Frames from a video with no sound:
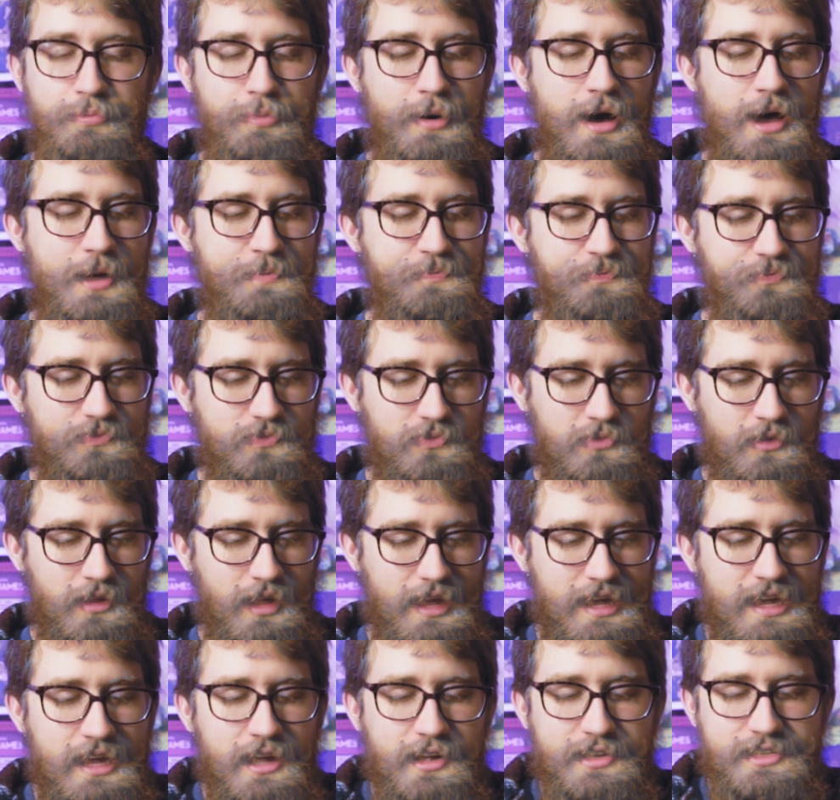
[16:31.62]
But
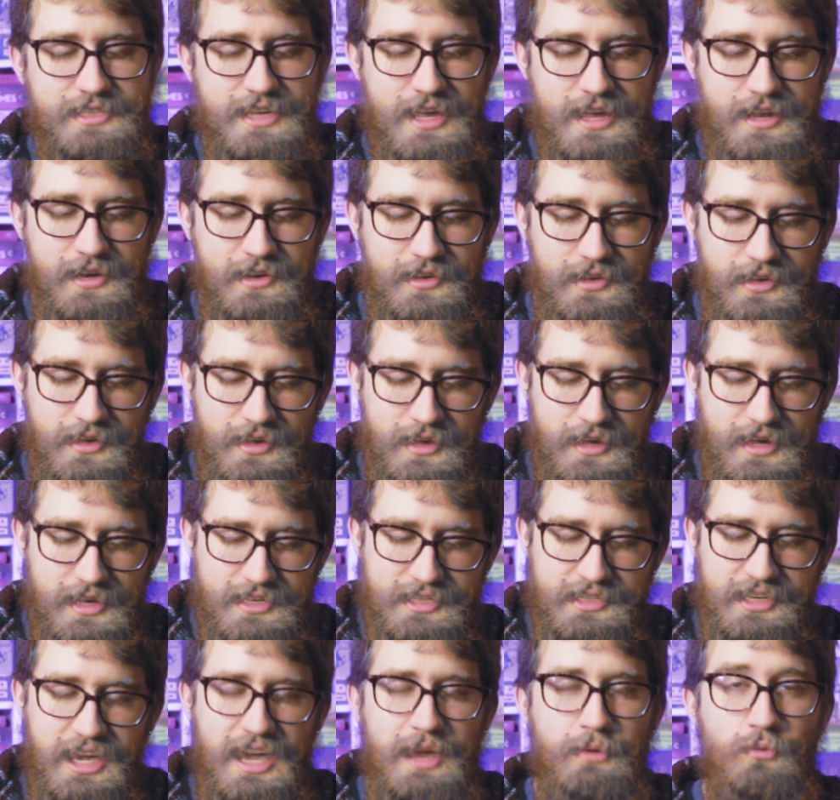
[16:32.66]
Aeons End is
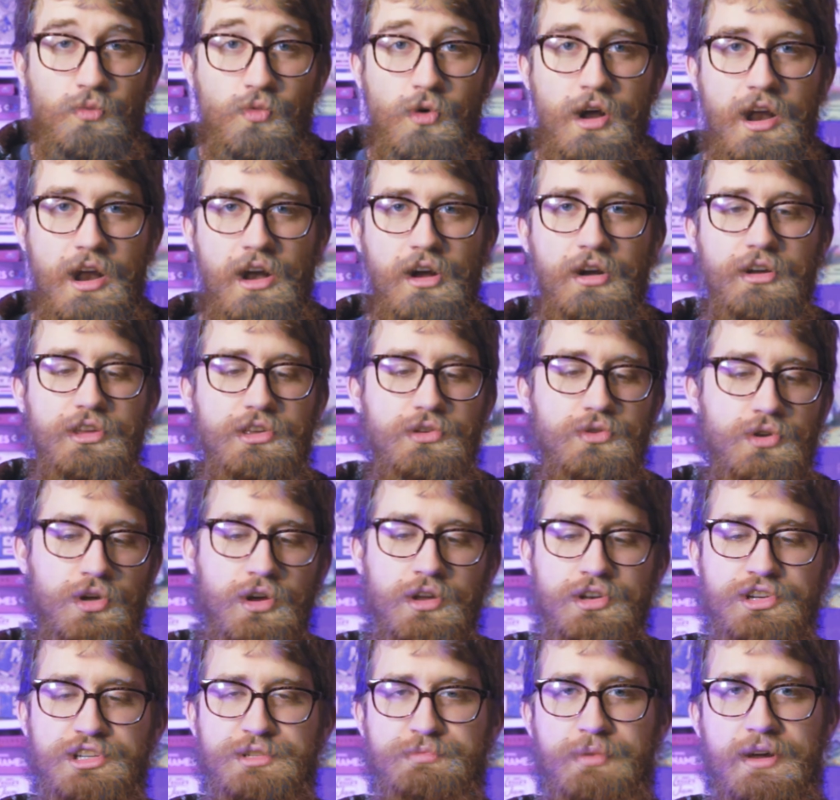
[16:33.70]
a game where you
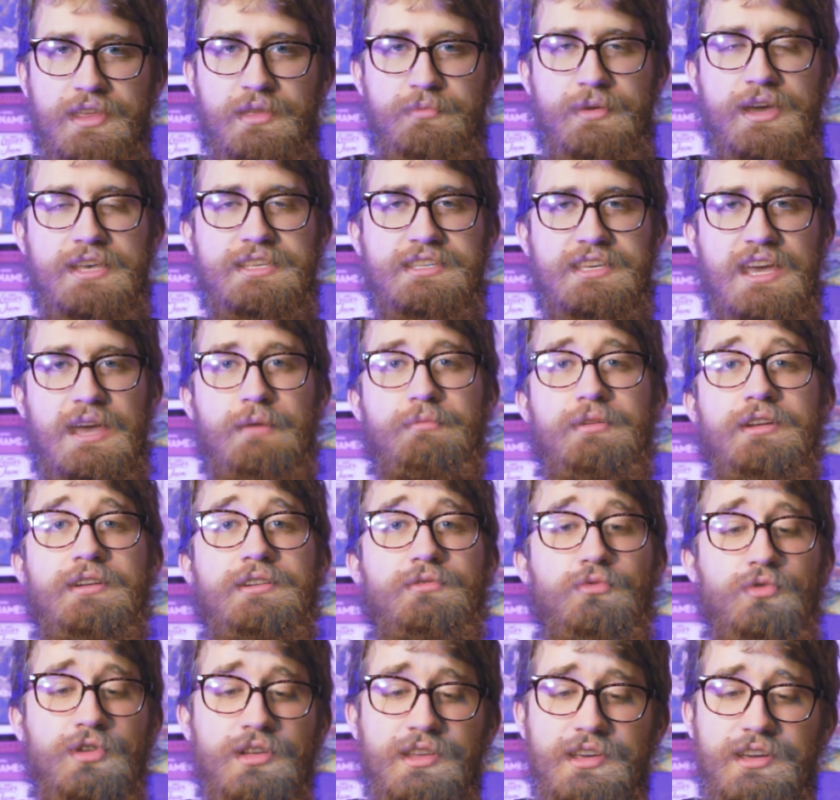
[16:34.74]
could just buy the base game and
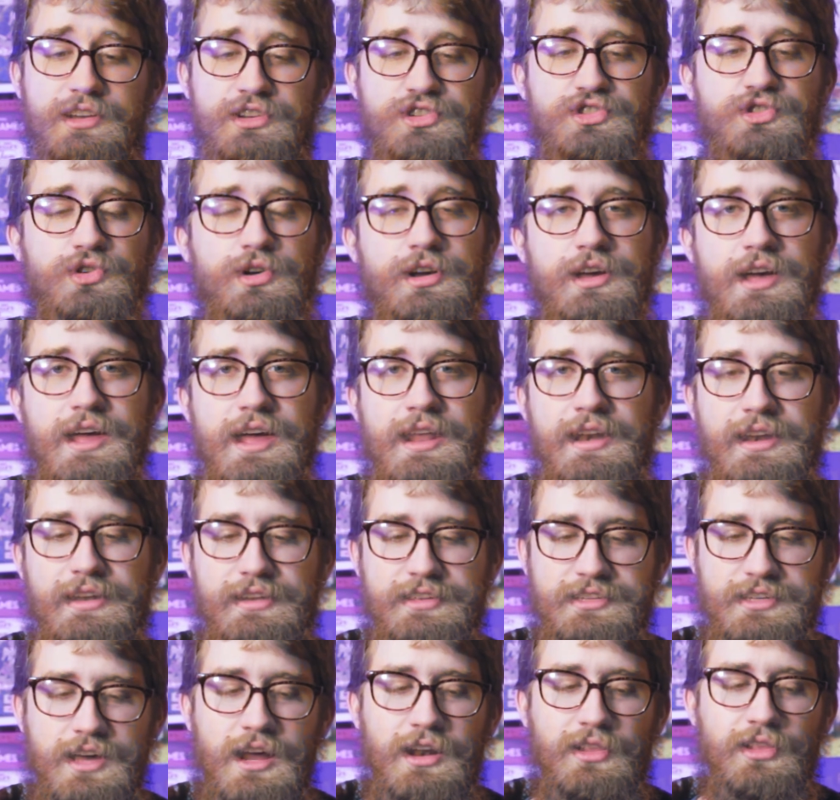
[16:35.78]
really enjoy it, and
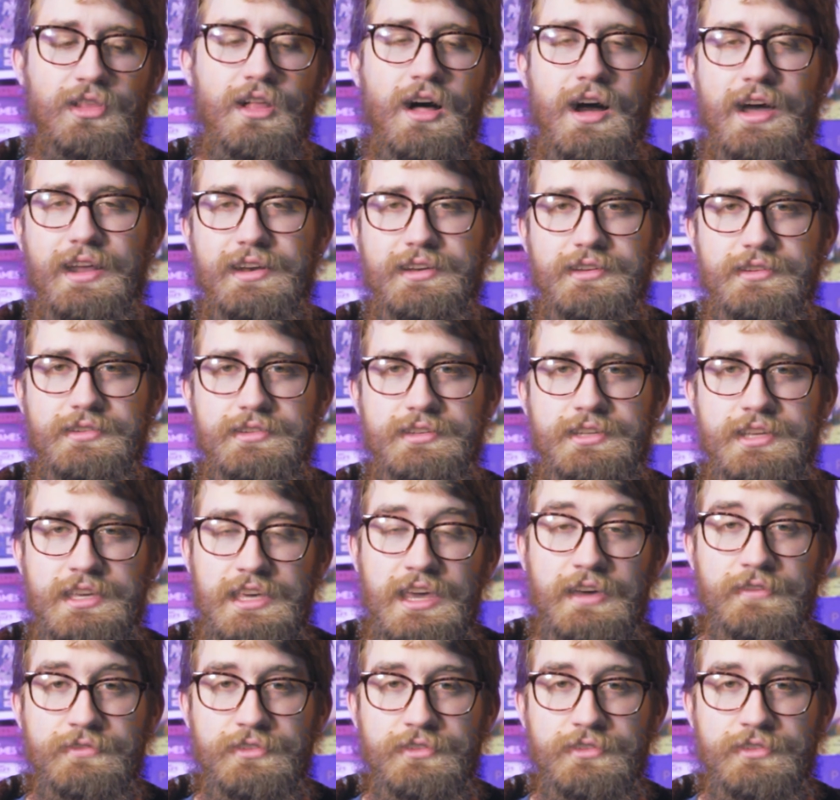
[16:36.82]
it's got a lot to give